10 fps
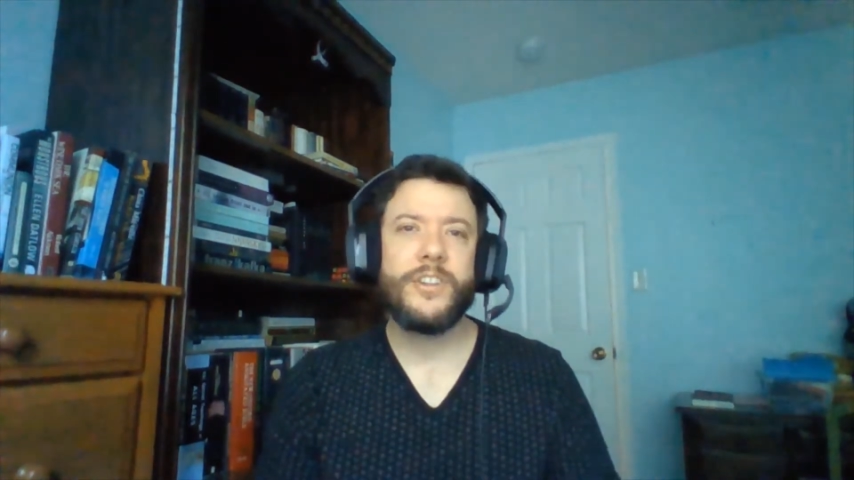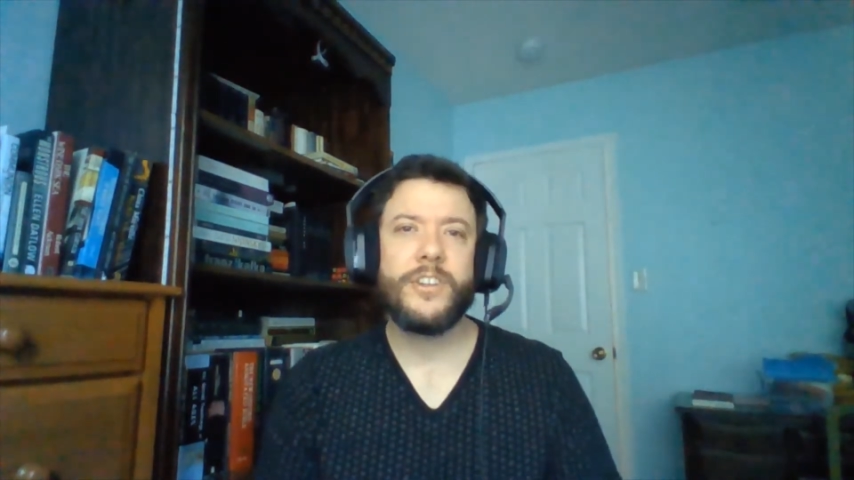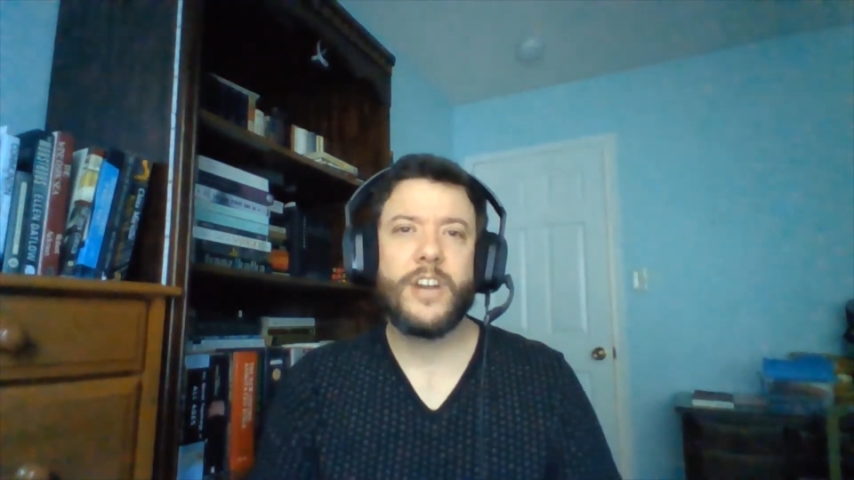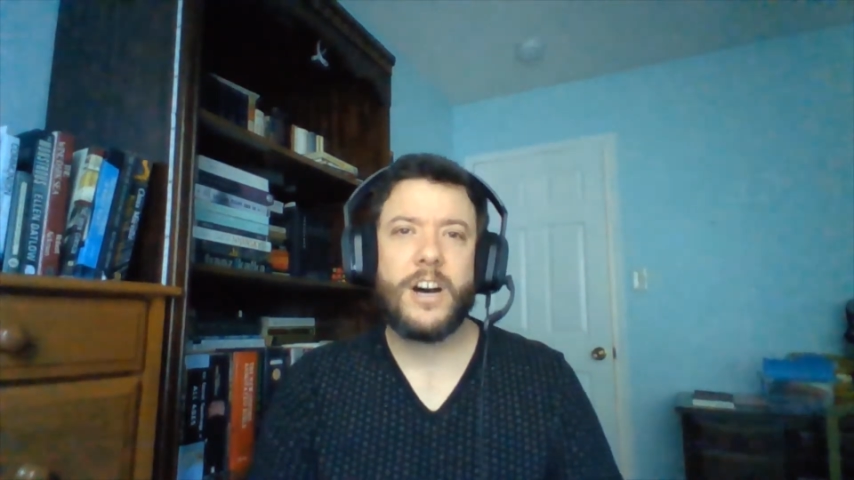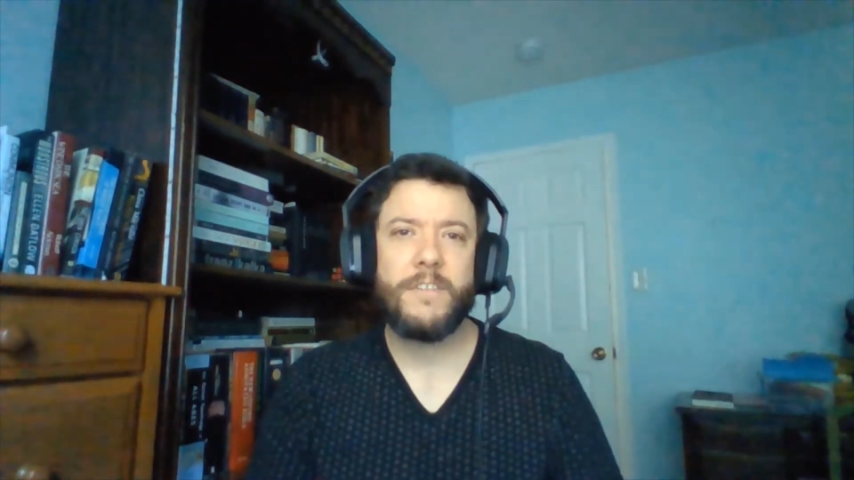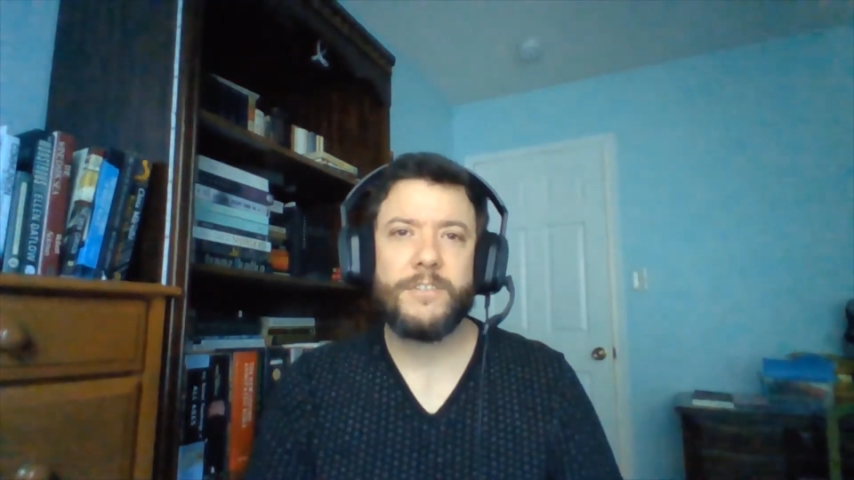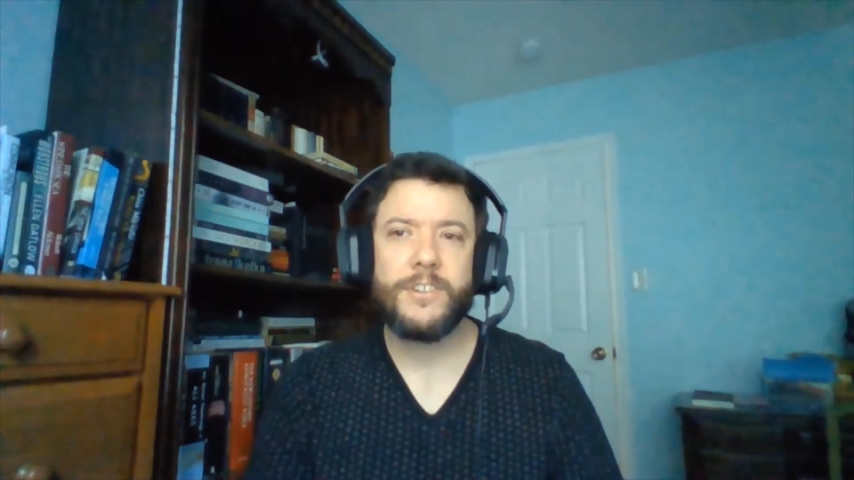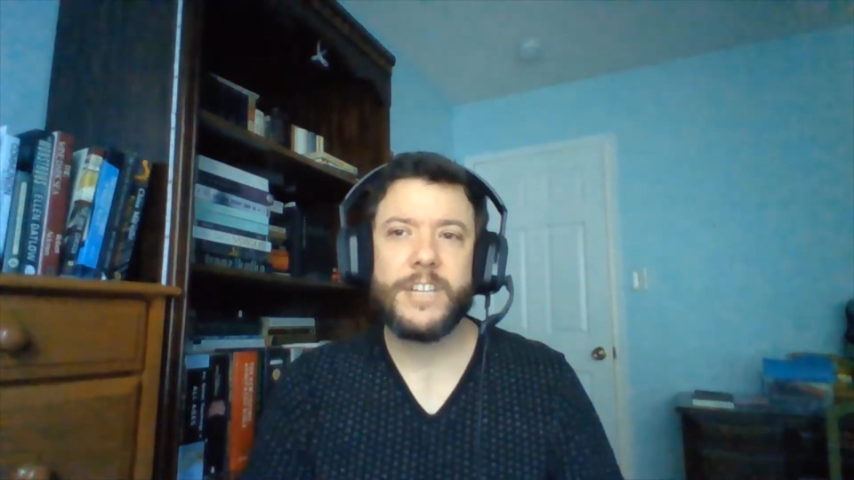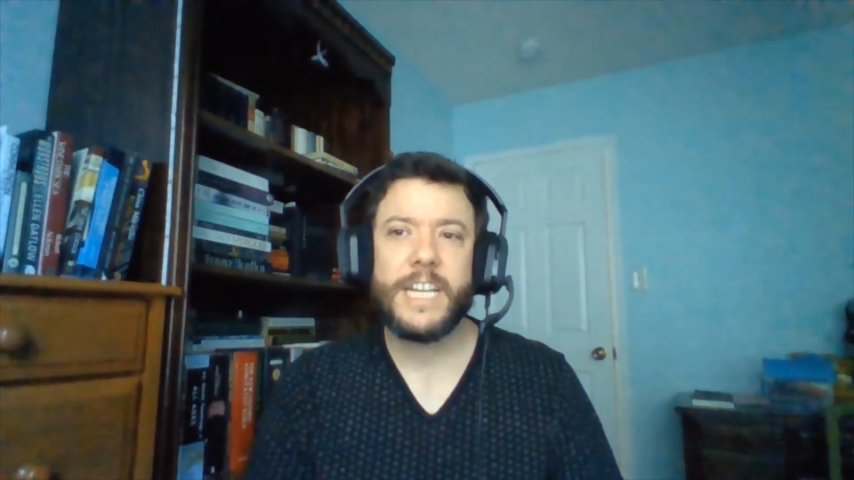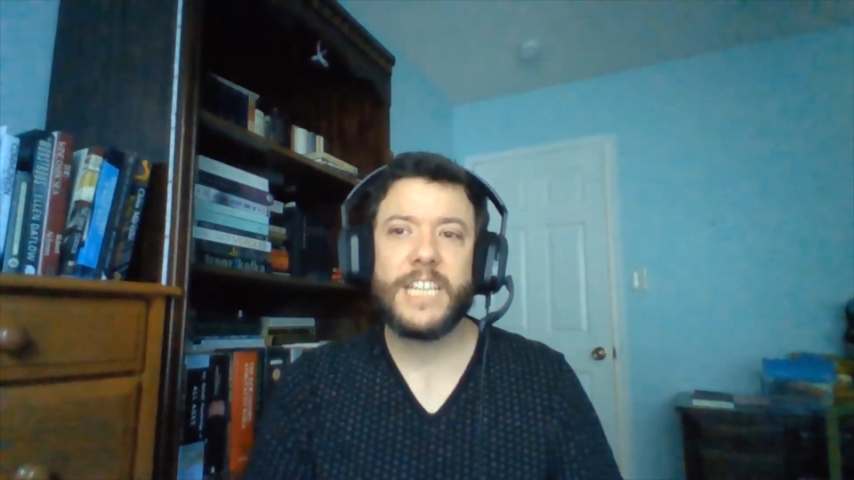
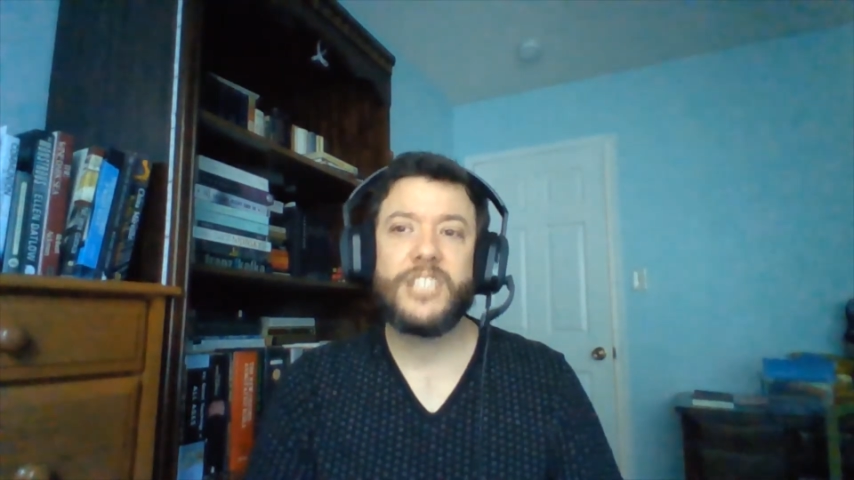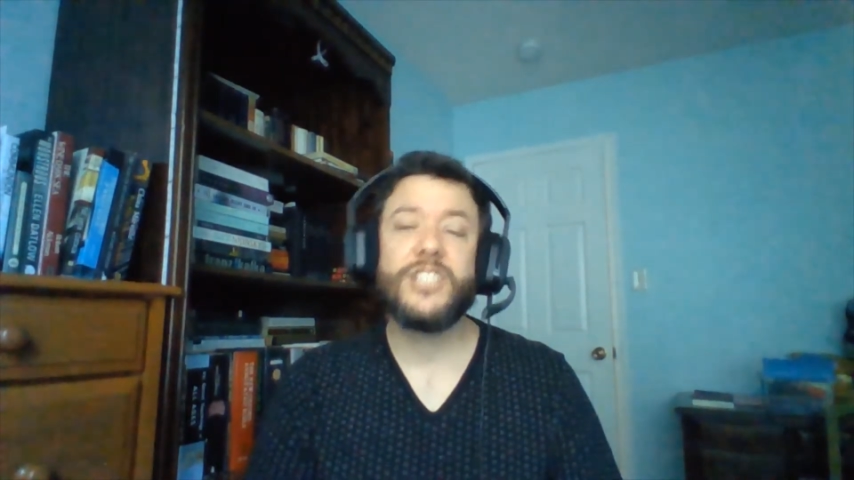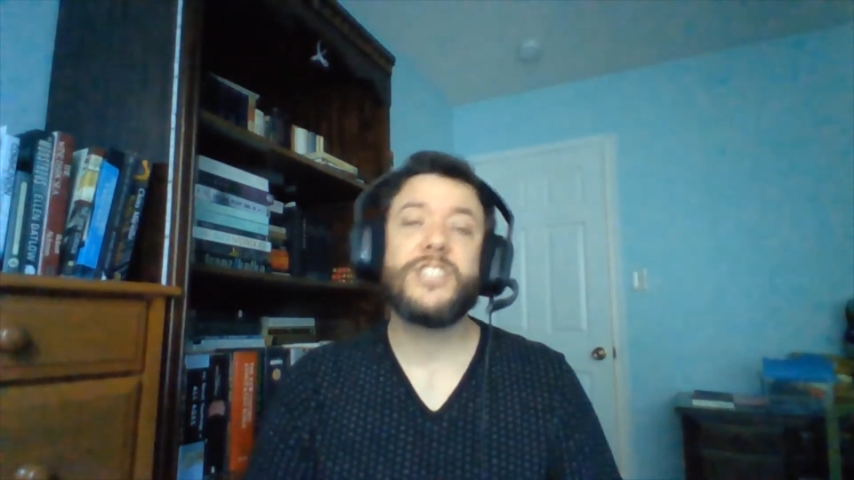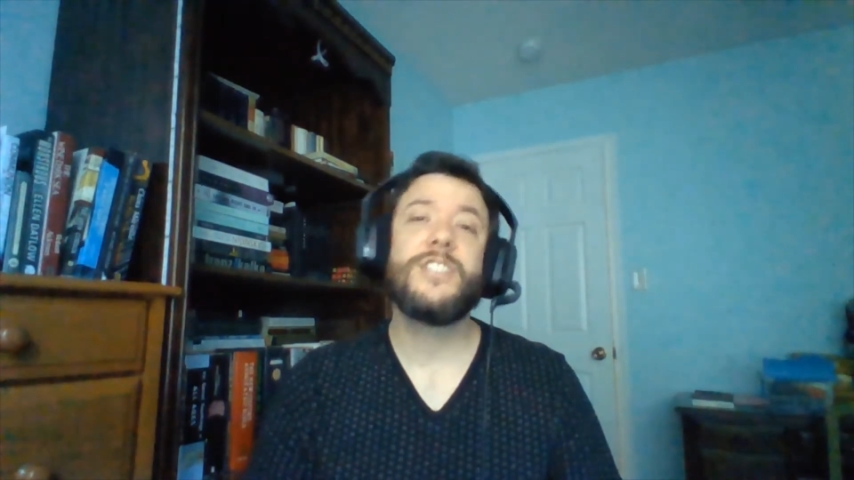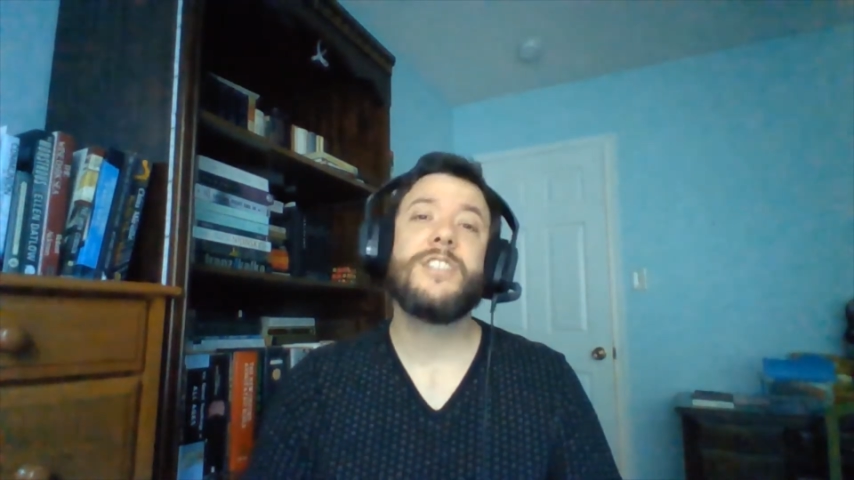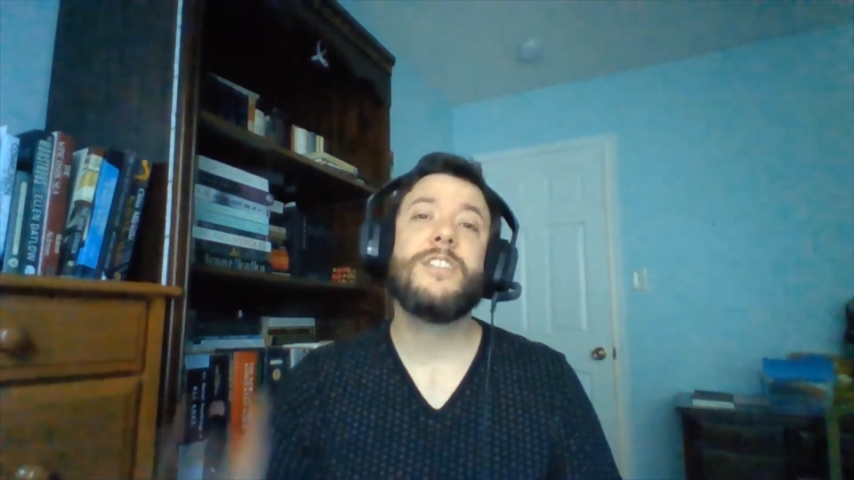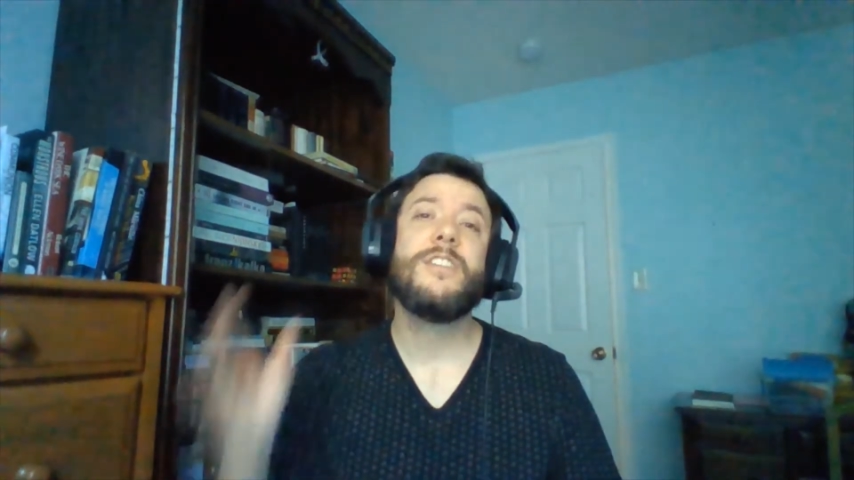novel, and it's just